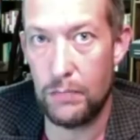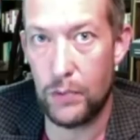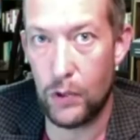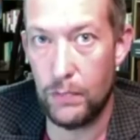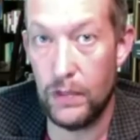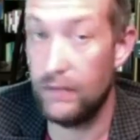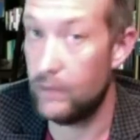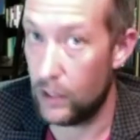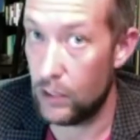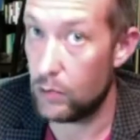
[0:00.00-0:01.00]
pulpit
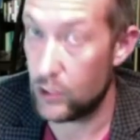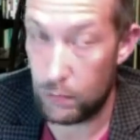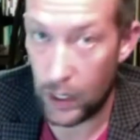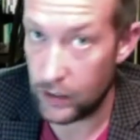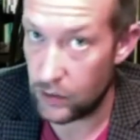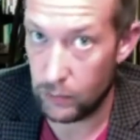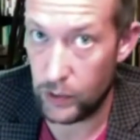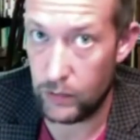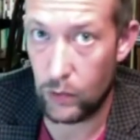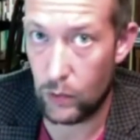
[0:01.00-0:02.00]
very
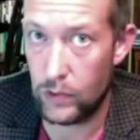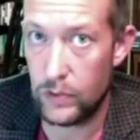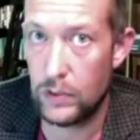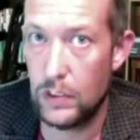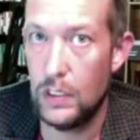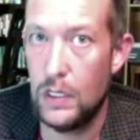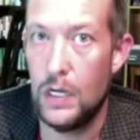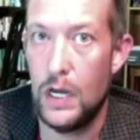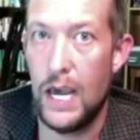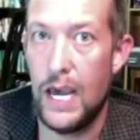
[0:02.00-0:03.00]
responsibly, of course,
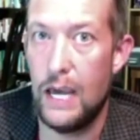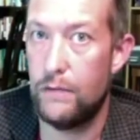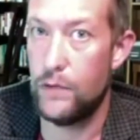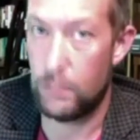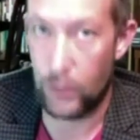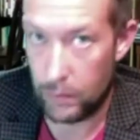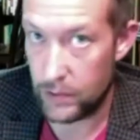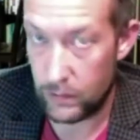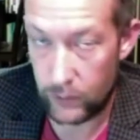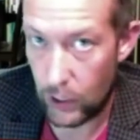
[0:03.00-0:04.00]
and for the
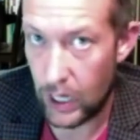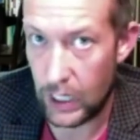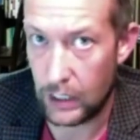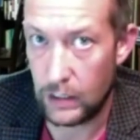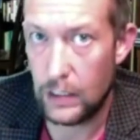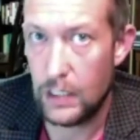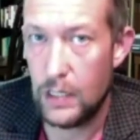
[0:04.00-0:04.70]
purpose of training.